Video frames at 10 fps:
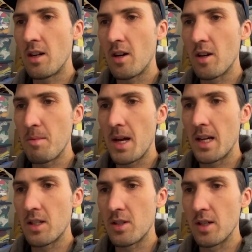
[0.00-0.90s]

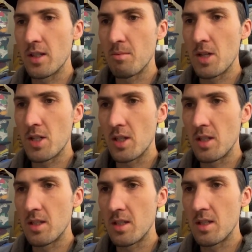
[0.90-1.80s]
automatic
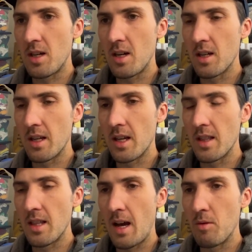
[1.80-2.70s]
transmission stock,
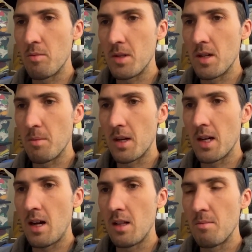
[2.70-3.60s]
again, that would become a
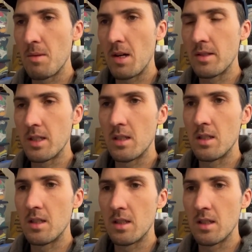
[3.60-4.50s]

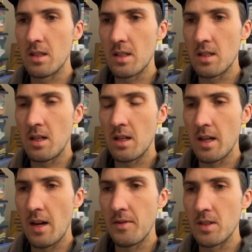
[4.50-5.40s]
column-mounted stock
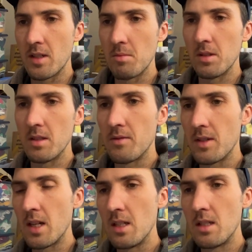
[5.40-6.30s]
after, I believe,
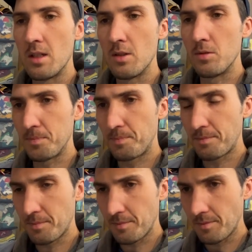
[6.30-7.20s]
92.
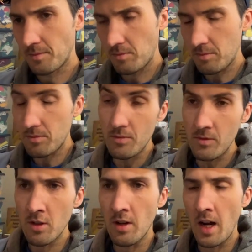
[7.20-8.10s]

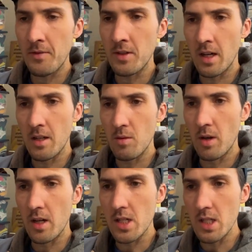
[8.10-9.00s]
Or after
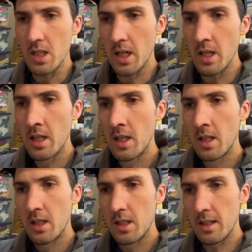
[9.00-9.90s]
91, I should say.
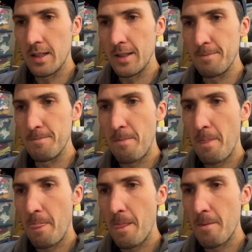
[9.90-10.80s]

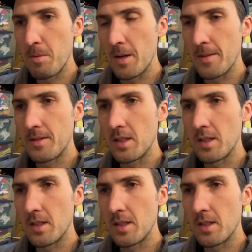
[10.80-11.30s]
But